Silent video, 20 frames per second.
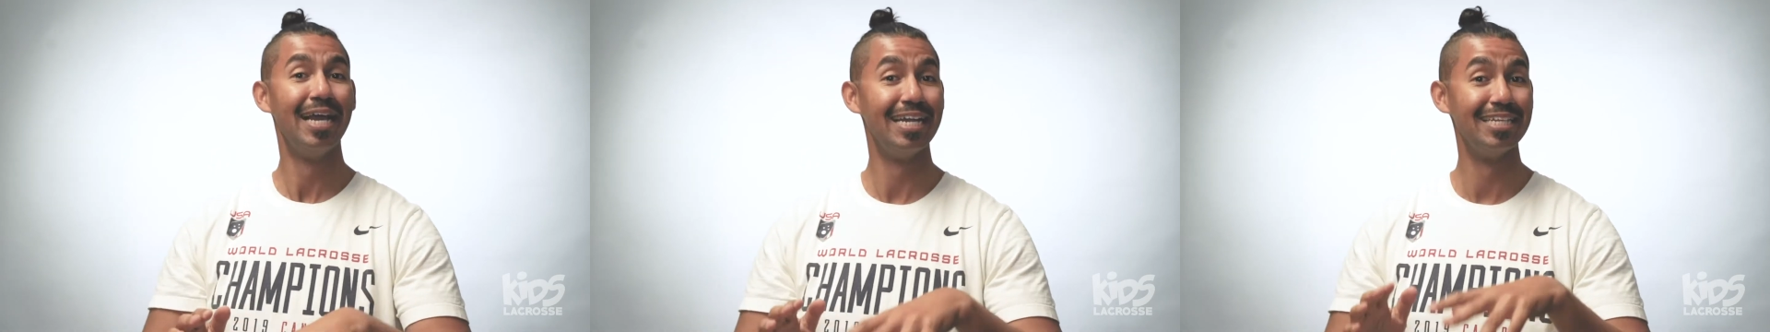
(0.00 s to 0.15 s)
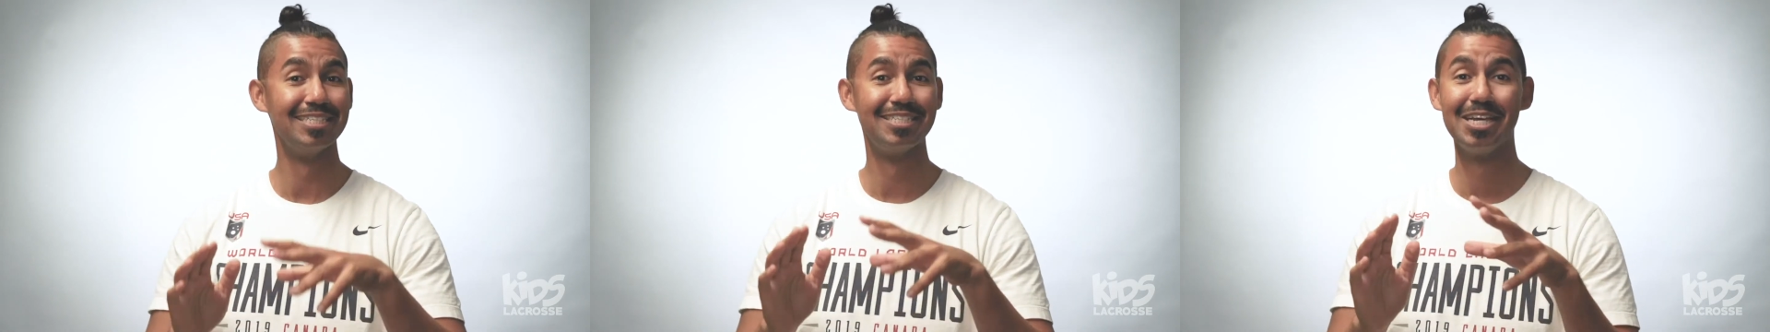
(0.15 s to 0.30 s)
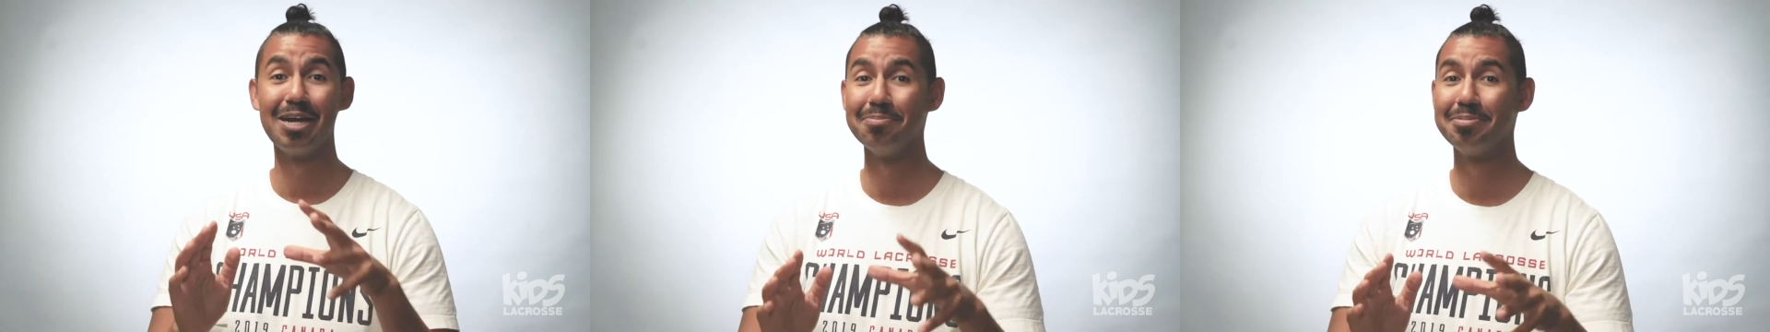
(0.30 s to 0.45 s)

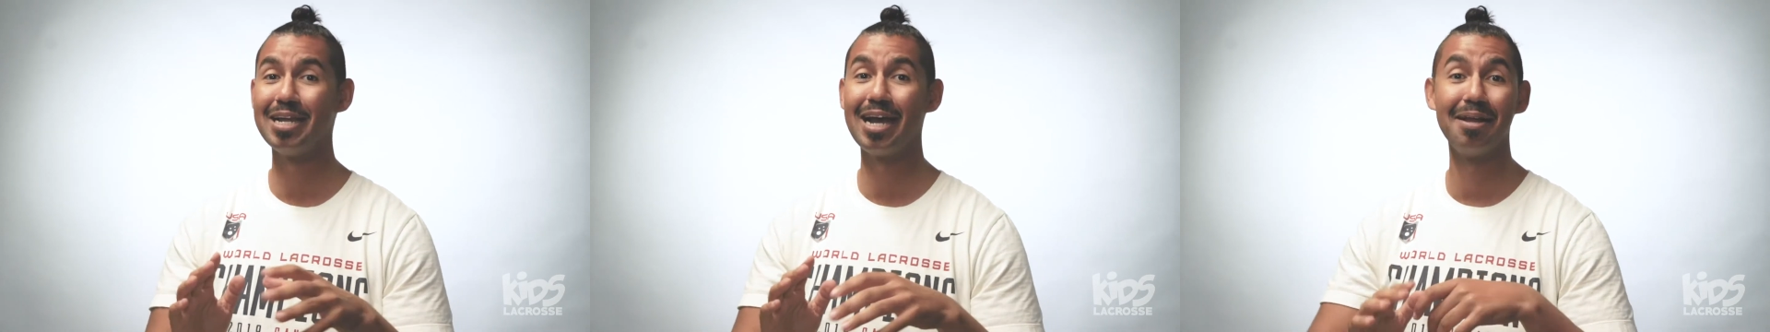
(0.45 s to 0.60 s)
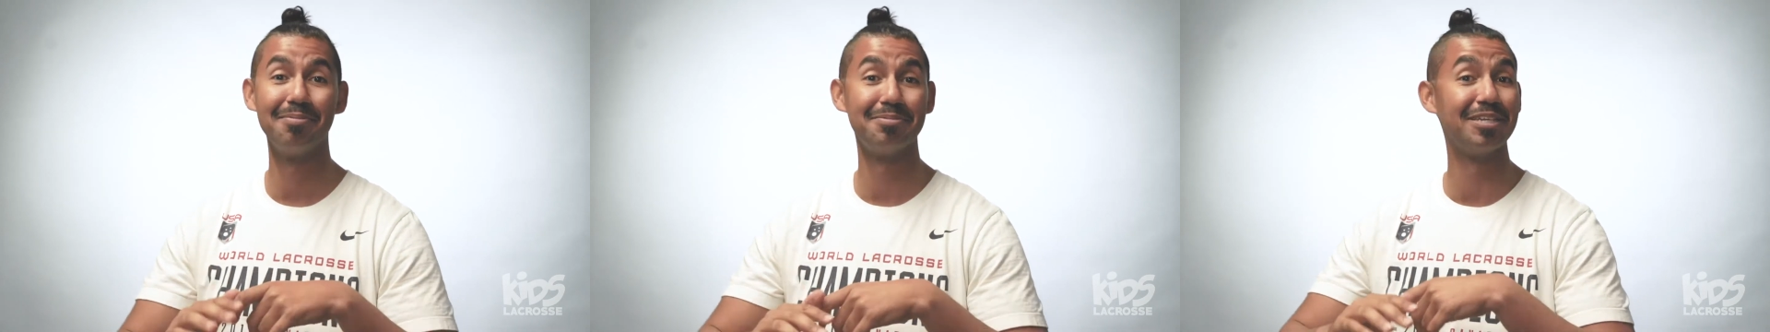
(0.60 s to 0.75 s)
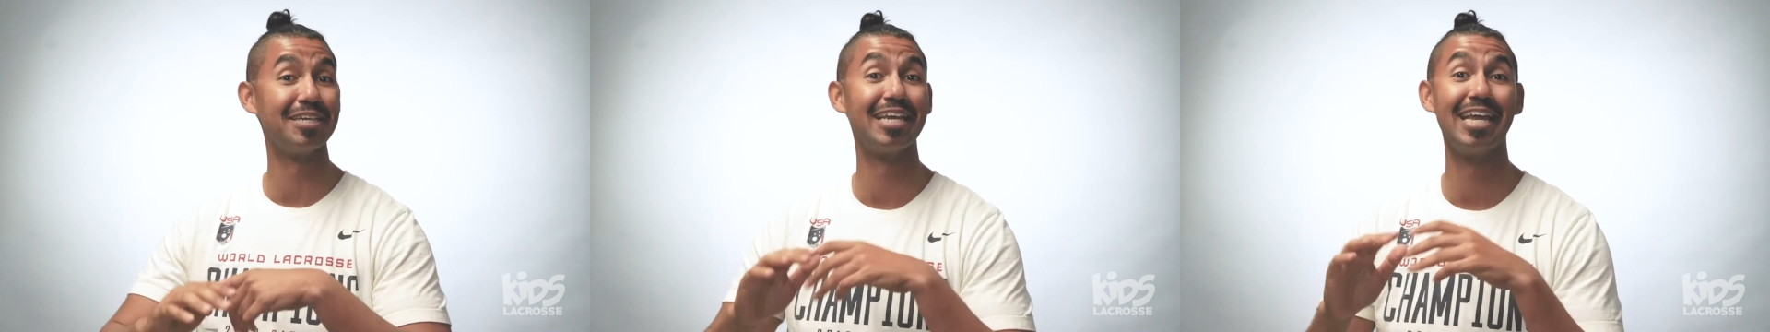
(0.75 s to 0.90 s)
and
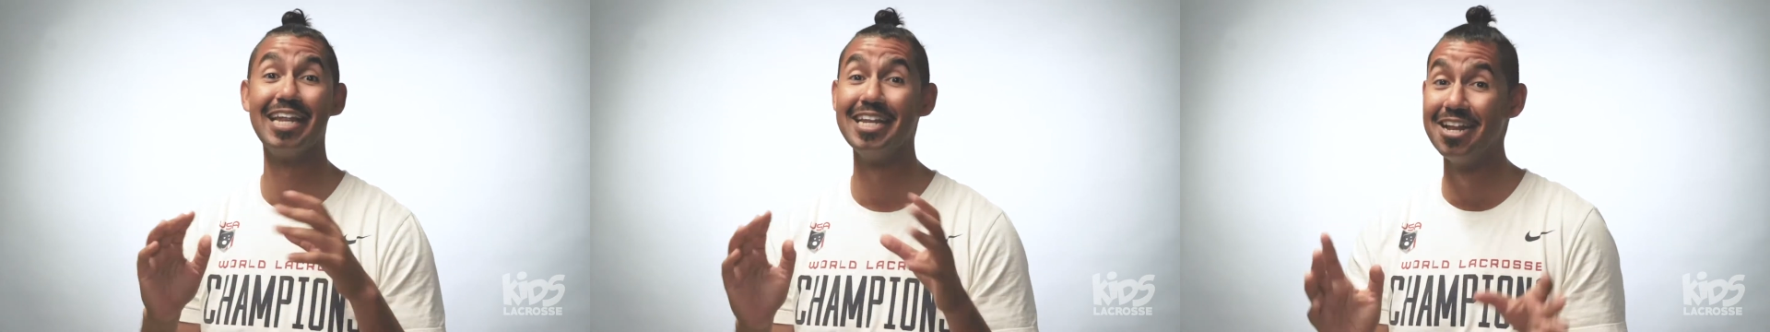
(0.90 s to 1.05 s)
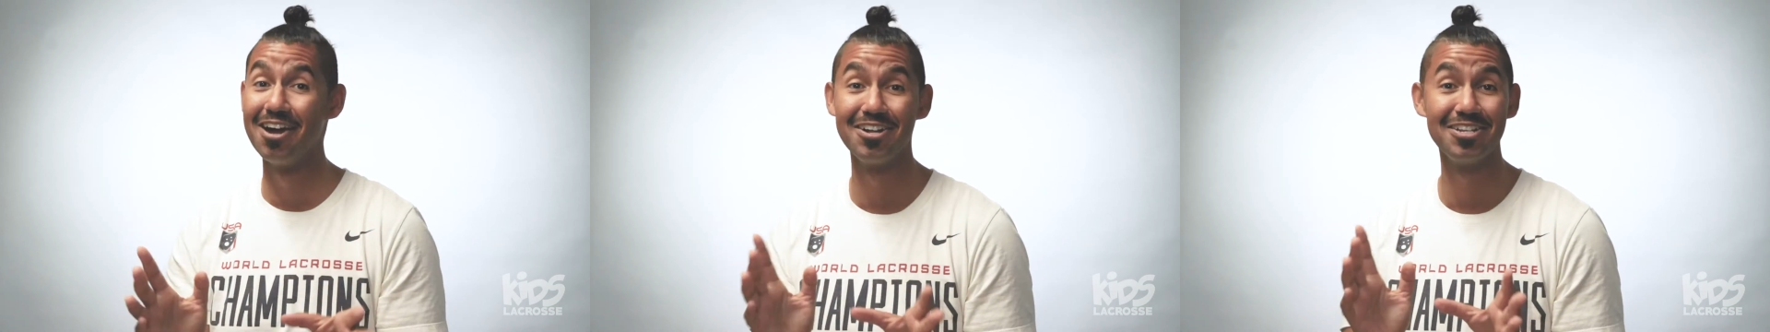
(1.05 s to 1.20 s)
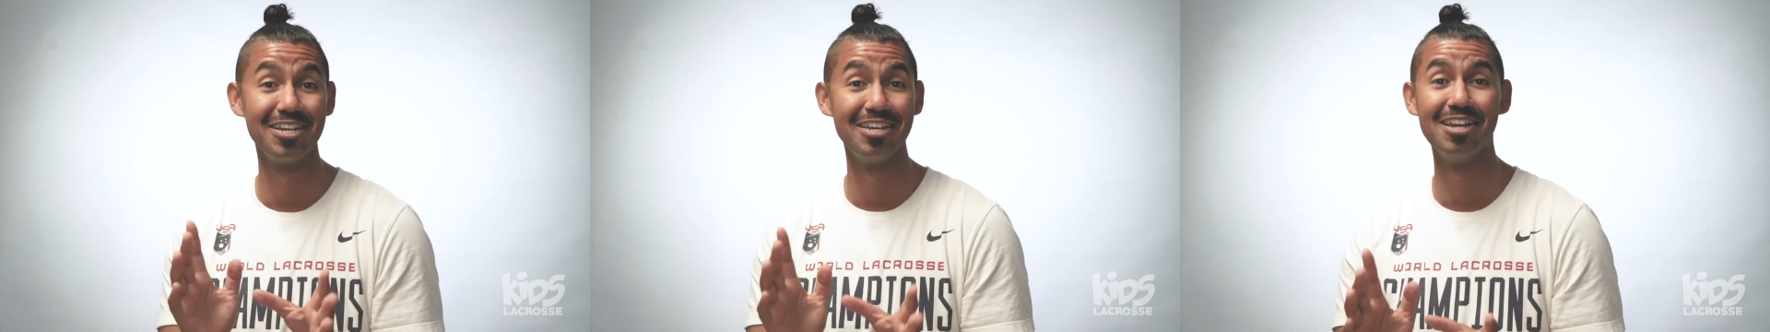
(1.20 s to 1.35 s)
sometimes they're getting
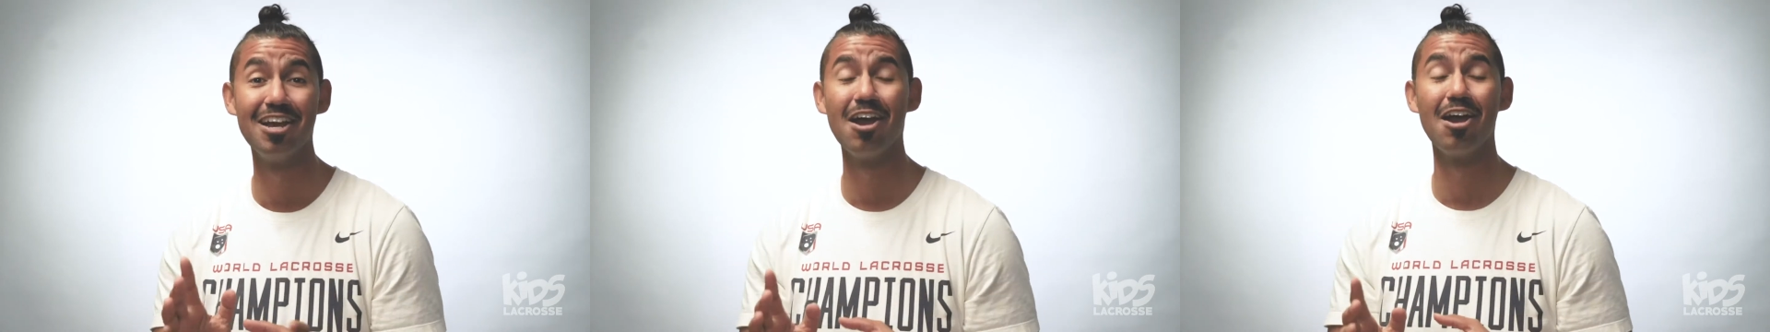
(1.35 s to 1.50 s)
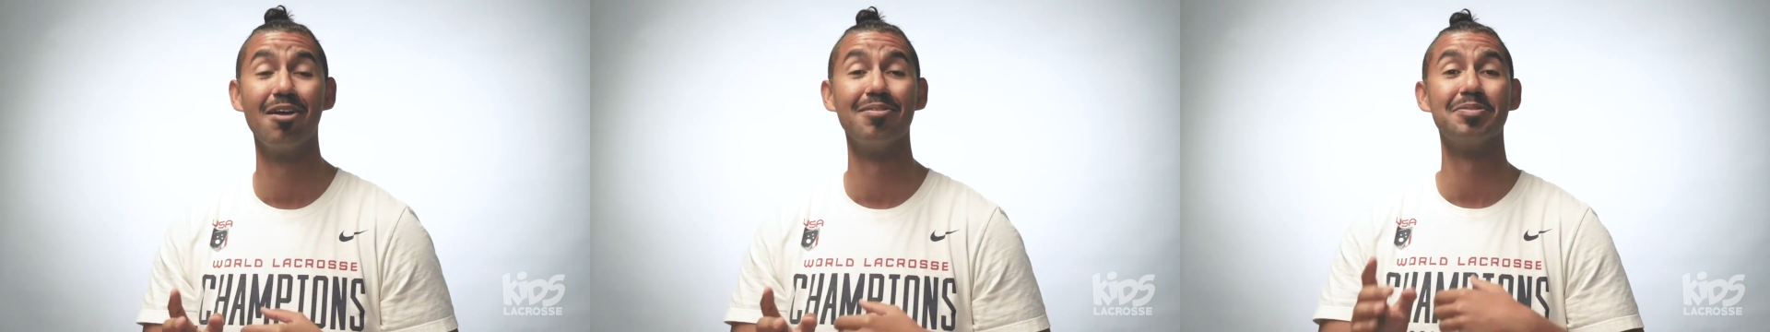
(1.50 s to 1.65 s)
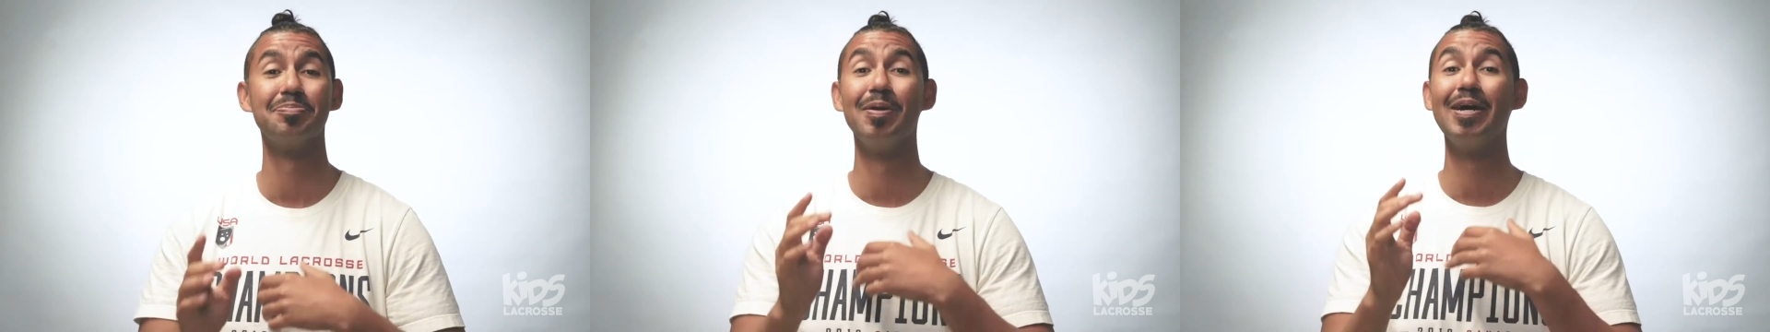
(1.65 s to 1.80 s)
on your
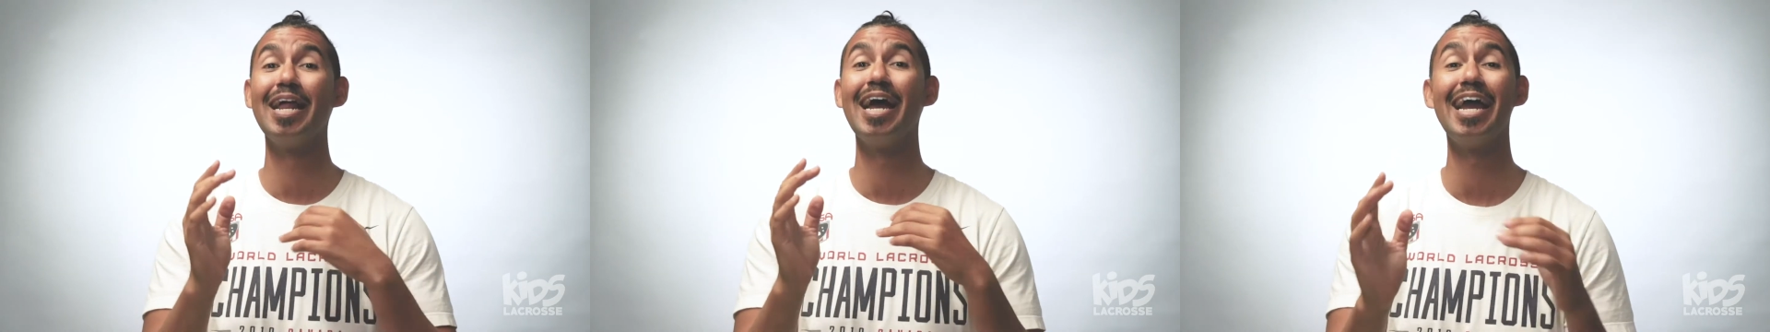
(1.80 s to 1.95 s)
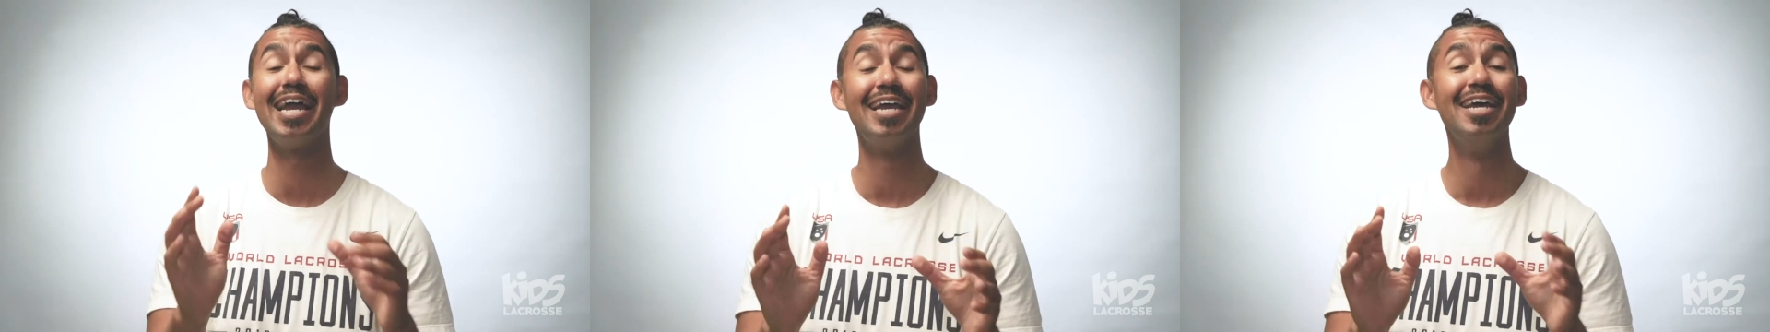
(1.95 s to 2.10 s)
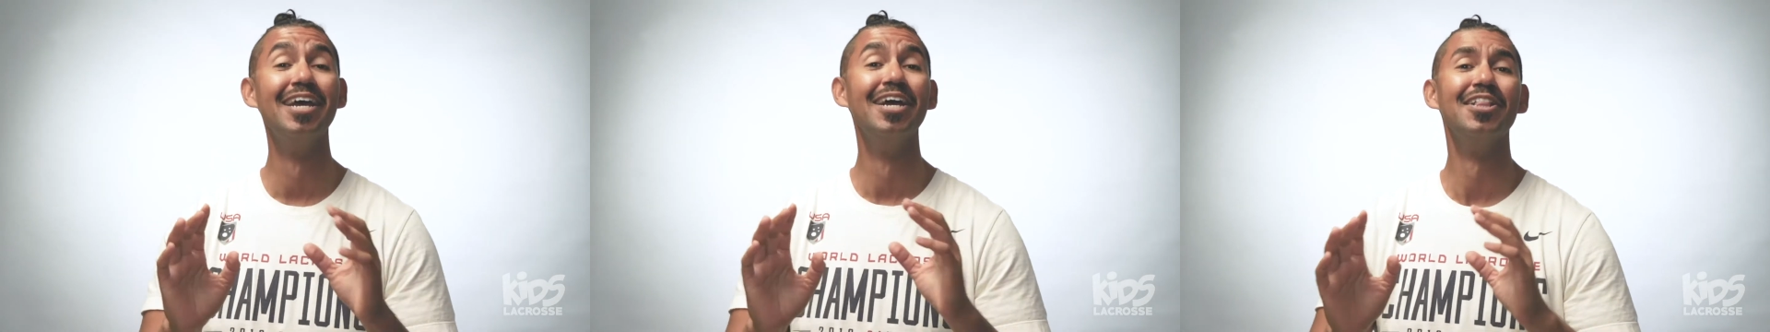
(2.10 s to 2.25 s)
nerves, but hey,